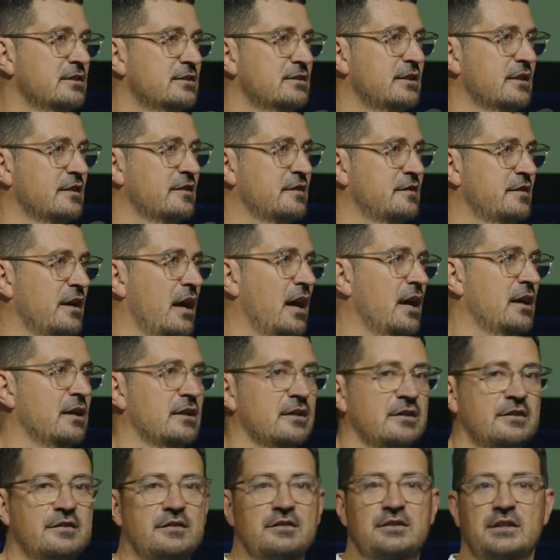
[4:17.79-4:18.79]
that
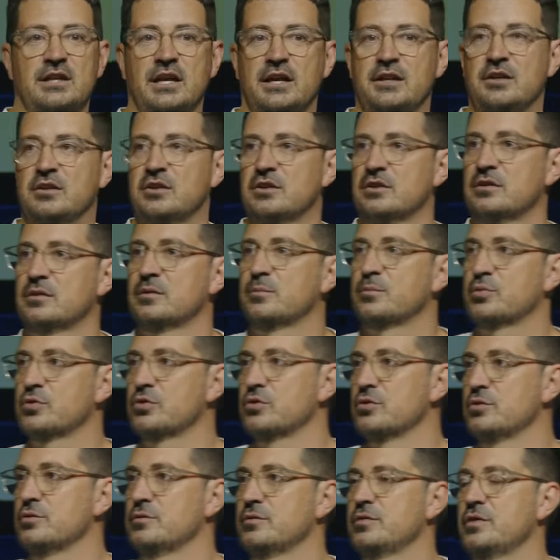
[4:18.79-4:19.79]
science cannot
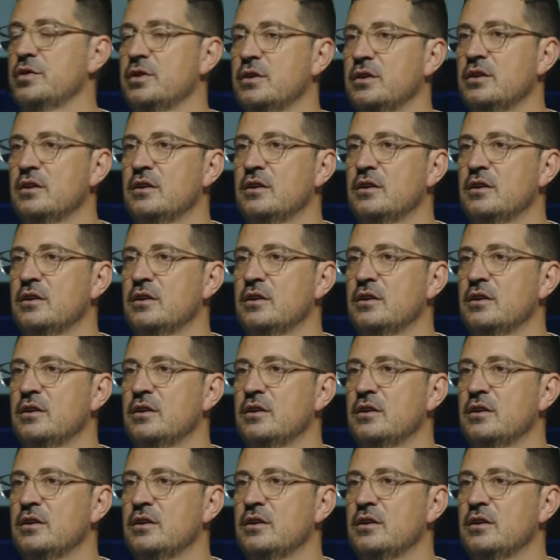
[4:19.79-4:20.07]
prove.